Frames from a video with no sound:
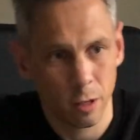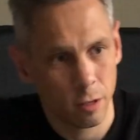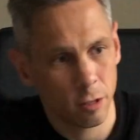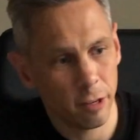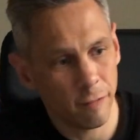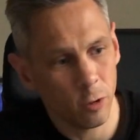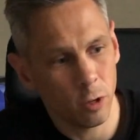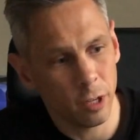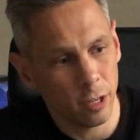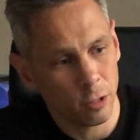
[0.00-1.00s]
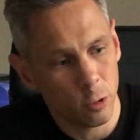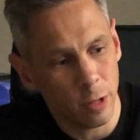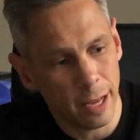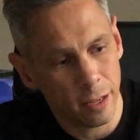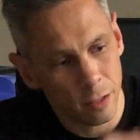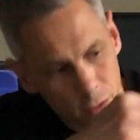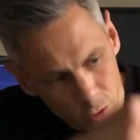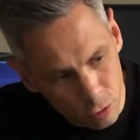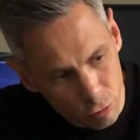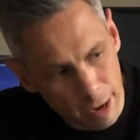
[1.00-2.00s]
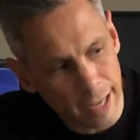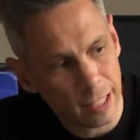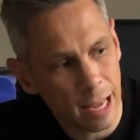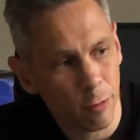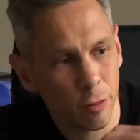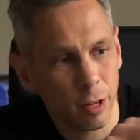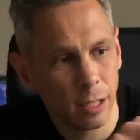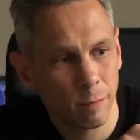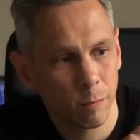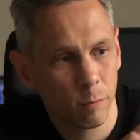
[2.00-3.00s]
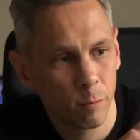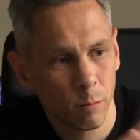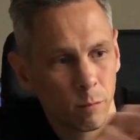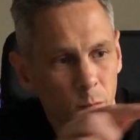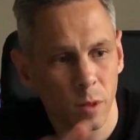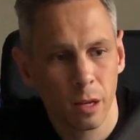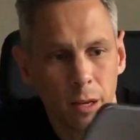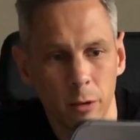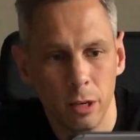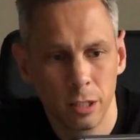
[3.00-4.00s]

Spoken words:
So you haven't got to, you know, do that drag down thing. You know, let's